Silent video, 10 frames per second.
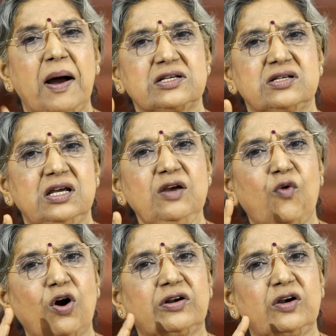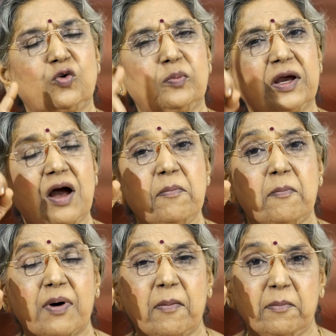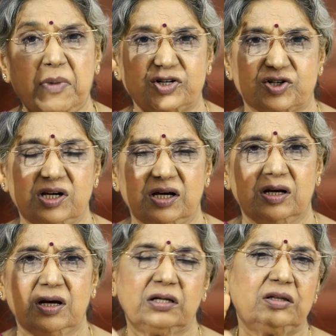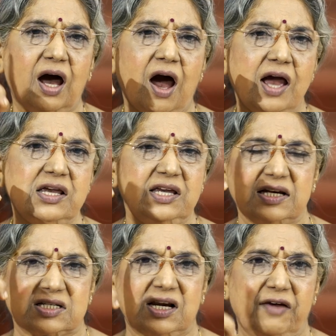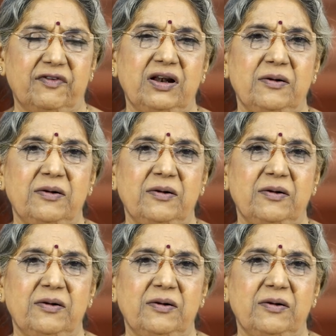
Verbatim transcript: but he wanted to become Brahmarshi, the highest level.